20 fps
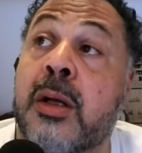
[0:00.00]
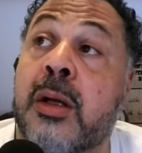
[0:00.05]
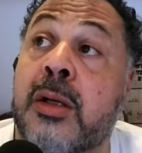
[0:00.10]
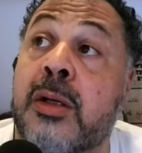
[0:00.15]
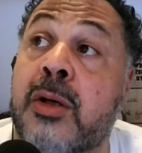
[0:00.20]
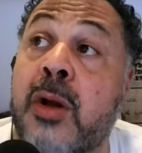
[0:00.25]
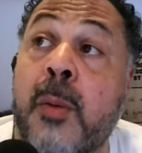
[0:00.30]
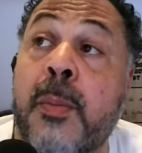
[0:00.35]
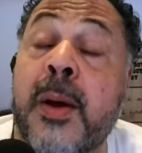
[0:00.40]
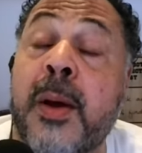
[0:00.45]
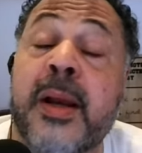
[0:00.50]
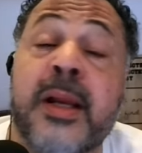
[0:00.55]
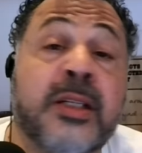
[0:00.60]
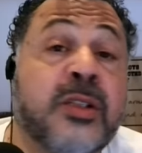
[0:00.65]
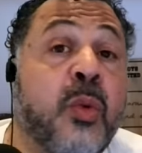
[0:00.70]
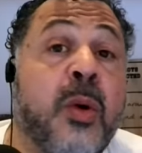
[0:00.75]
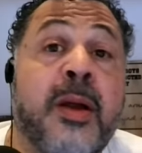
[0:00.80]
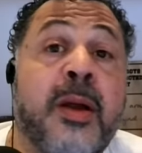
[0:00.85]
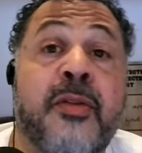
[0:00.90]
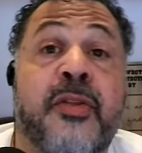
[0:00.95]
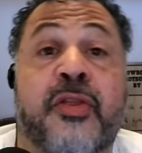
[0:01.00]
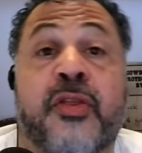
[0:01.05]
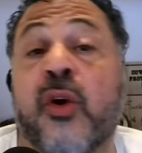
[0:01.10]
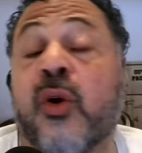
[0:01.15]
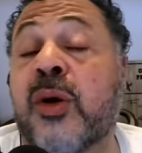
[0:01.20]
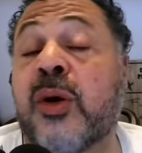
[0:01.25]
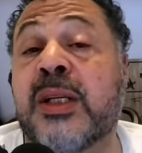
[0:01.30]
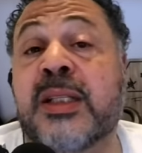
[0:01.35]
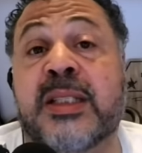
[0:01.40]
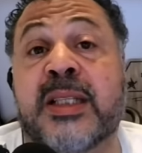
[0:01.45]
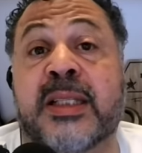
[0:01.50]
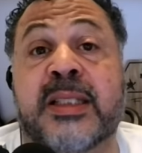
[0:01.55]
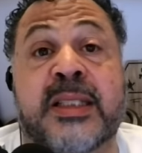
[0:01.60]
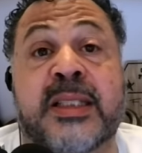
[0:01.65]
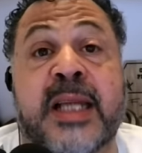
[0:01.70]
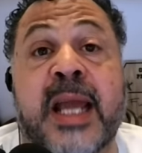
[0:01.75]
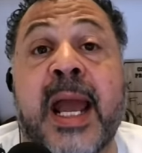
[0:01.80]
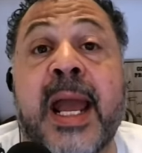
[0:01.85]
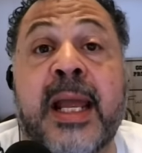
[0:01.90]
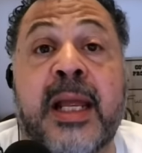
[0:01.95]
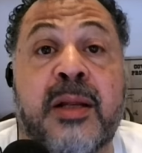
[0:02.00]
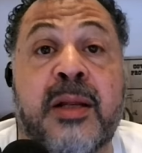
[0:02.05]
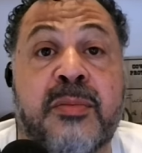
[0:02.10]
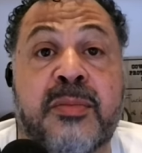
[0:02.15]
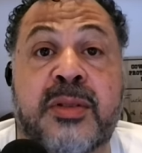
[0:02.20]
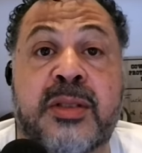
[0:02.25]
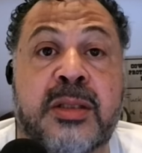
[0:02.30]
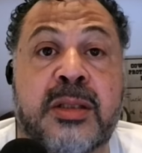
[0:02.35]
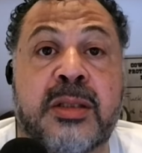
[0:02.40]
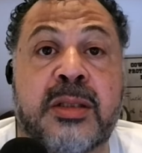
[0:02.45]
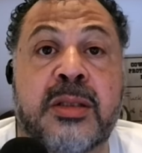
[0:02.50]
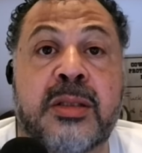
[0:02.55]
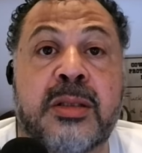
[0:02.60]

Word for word: Nobody's won 36 games